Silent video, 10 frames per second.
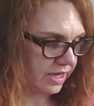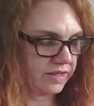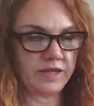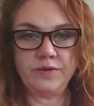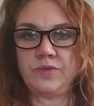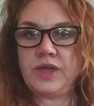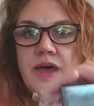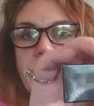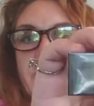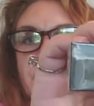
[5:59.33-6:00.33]
And then we
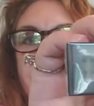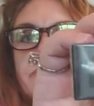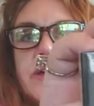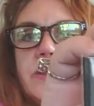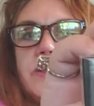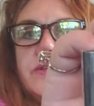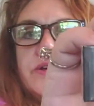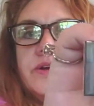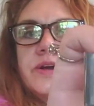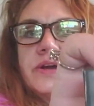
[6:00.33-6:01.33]
have
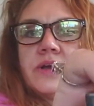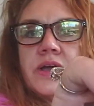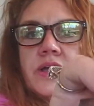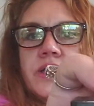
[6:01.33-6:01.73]
another